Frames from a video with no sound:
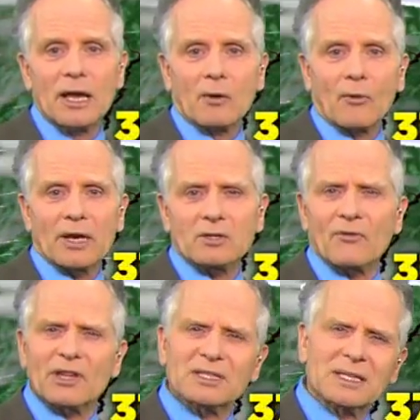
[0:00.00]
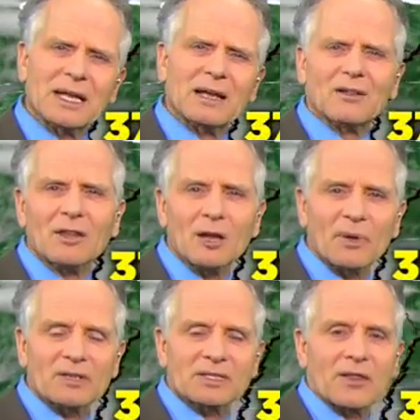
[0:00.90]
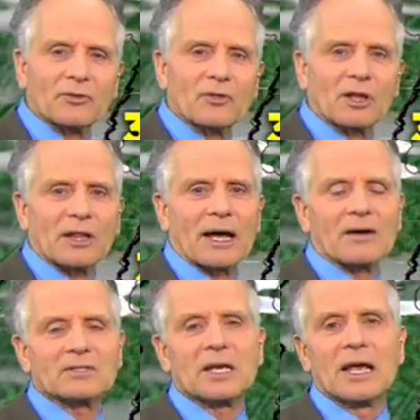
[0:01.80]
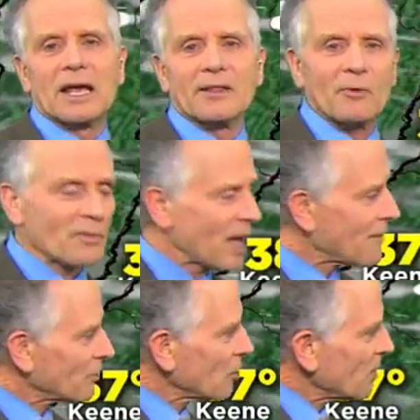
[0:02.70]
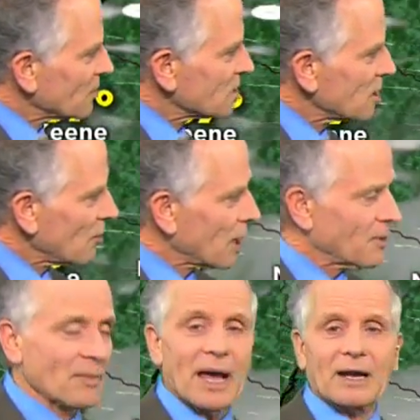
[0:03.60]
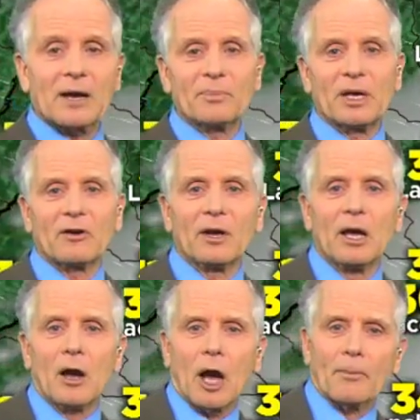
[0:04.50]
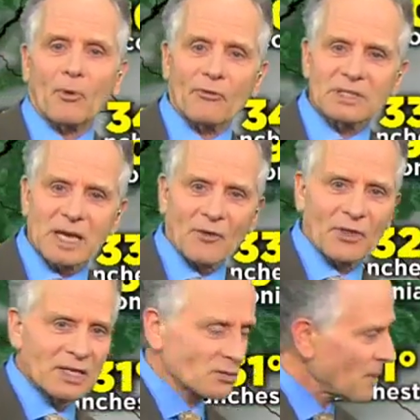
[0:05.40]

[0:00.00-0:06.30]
whereas over the city, a little bit of sun through the clouds, and then we may have a little bit of snow coming back up here, up over southeastern